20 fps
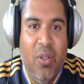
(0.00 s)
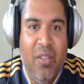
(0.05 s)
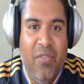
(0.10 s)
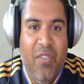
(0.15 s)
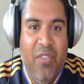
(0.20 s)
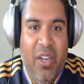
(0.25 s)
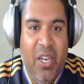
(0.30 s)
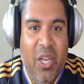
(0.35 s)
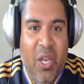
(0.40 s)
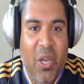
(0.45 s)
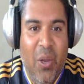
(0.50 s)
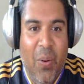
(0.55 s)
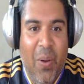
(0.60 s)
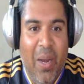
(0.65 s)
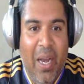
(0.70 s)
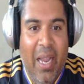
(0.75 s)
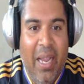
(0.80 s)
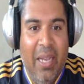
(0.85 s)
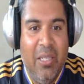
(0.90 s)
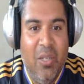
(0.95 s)
the video
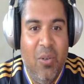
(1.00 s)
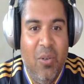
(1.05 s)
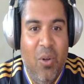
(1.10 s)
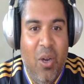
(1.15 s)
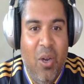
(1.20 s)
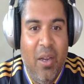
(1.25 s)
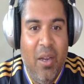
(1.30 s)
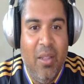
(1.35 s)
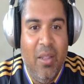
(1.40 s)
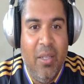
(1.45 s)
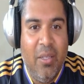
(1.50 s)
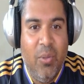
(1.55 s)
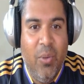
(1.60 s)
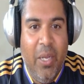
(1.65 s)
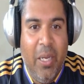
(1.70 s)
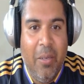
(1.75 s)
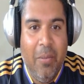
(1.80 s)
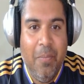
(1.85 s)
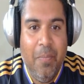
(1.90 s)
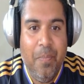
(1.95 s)
later on this week.